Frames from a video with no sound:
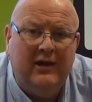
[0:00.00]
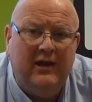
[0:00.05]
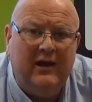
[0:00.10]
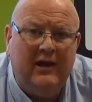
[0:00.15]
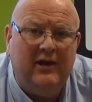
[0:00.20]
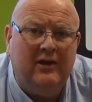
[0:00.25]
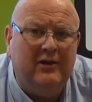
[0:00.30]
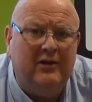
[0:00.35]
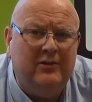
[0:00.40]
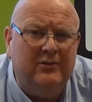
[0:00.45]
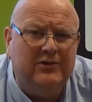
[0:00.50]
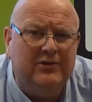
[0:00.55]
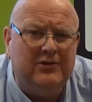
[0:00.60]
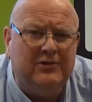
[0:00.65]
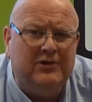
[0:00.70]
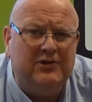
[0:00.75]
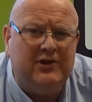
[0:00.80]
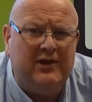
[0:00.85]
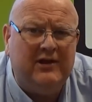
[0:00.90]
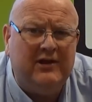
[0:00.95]
include
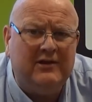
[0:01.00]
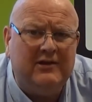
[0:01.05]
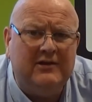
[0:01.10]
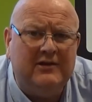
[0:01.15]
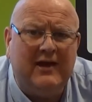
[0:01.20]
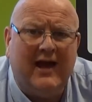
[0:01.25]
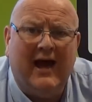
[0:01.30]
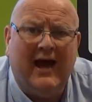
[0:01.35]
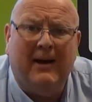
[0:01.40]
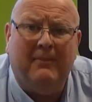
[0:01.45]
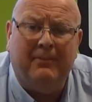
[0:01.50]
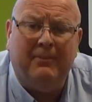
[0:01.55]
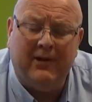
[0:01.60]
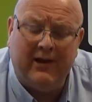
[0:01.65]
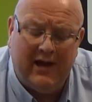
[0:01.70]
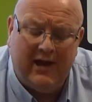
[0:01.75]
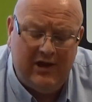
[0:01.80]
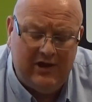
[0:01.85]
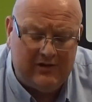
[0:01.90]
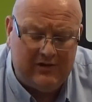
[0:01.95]
such things as
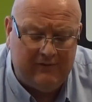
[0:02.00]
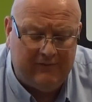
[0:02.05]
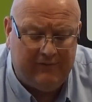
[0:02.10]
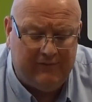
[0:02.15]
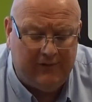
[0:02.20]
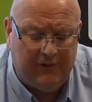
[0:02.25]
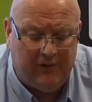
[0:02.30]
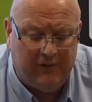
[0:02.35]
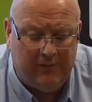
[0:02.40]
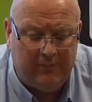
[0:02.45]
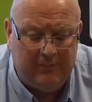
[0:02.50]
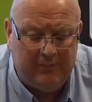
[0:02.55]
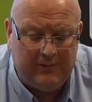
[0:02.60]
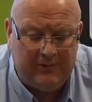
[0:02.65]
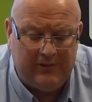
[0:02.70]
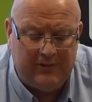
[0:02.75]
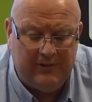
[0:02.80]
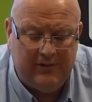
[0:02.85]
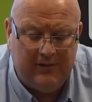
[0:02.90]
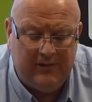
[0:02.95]
application
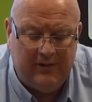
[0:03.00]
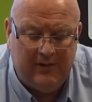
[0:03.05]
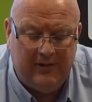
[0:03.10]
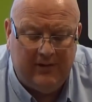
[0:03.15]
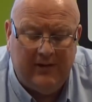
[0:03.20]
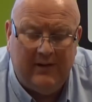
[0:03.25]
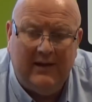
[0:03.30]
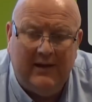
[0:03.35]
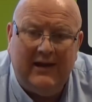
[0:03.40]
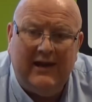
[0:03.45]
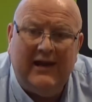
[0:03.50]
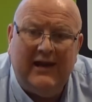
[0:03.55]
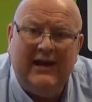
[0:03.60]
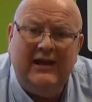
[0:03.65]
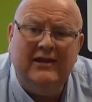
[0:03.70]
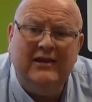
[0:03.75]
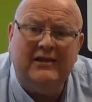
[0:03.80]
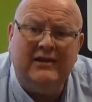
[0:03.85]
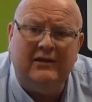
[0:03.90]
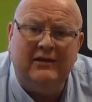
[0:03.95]
forms,
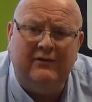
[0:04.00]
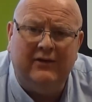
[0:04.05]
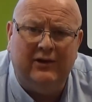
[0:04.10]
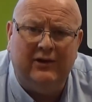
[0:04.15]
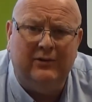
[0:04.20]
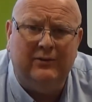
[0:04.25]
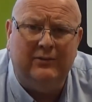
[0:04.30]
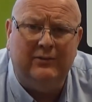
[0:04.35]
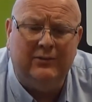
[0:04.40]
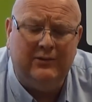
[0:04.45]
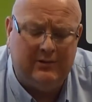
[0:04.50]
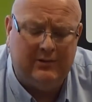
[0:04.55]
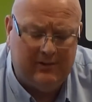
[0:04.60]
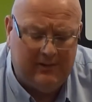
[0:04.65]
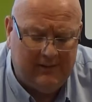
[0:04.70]
interviews,